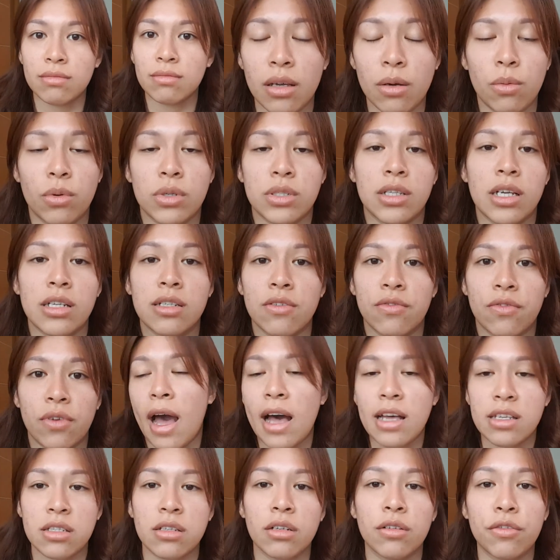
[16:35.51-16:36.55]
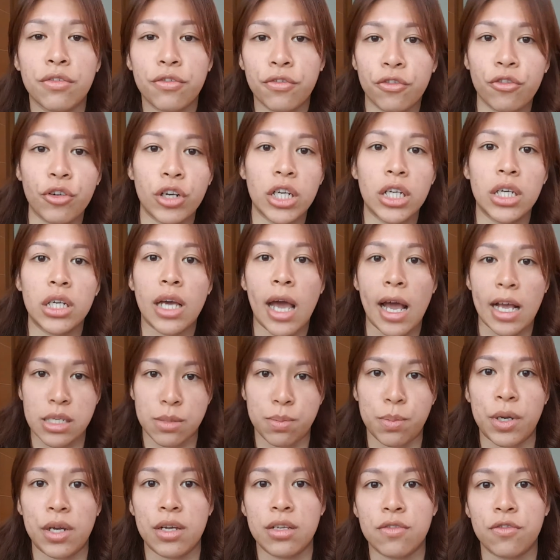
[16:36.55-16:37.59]
It was such a hassle-free
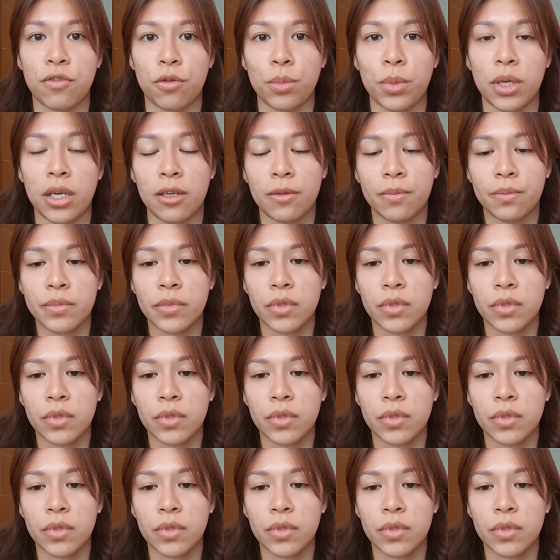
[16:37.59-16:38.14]
experience for me.